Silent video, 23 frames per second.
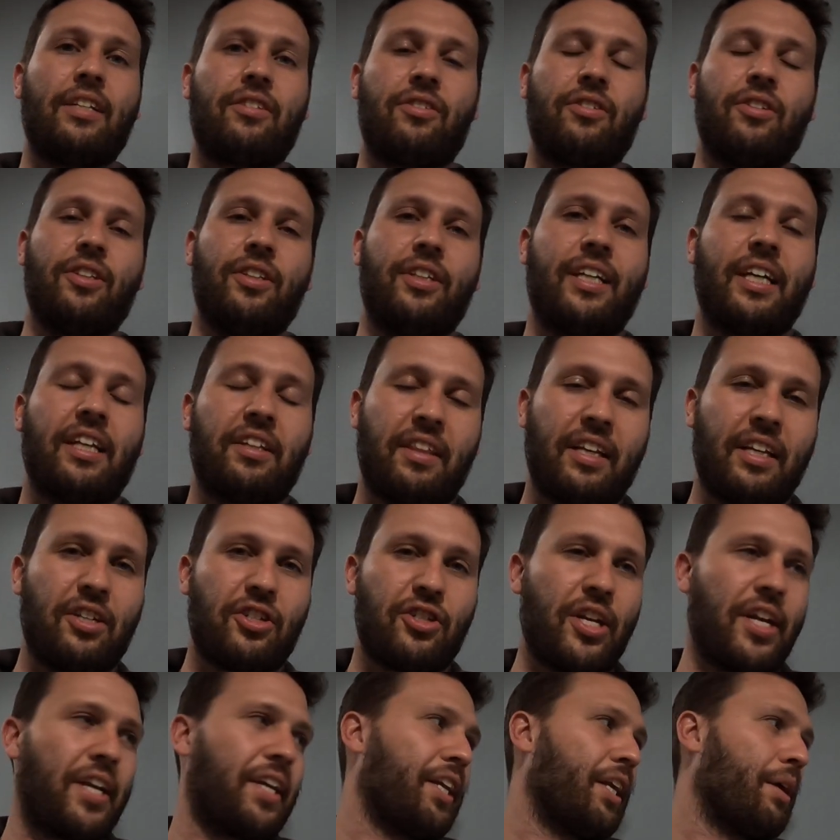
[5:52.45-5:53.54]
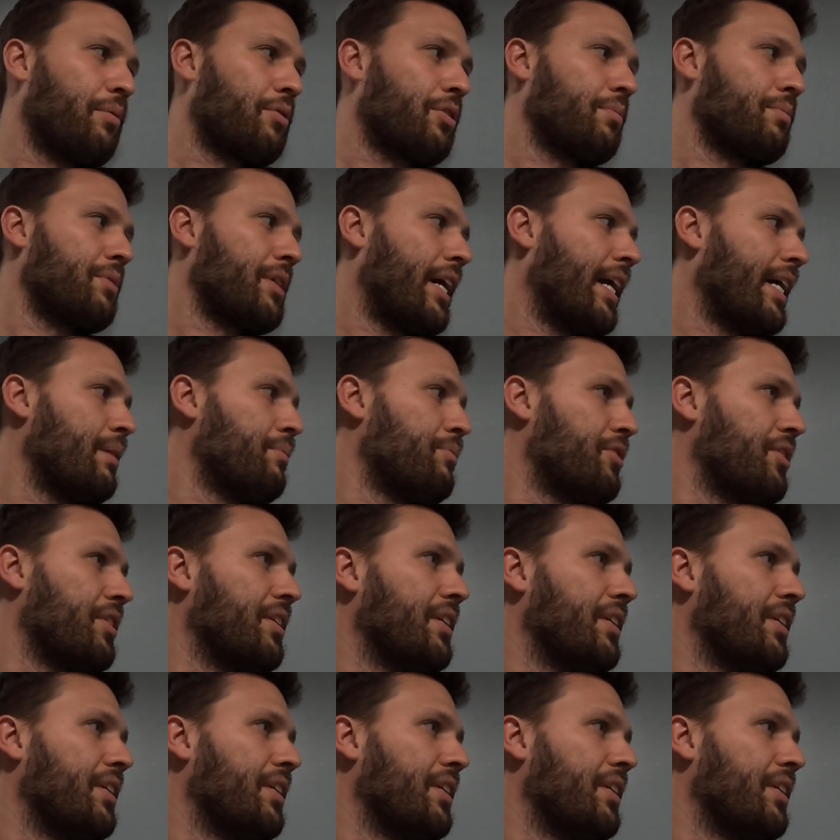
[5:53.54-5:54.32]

It's good to get things shaken up sometimes.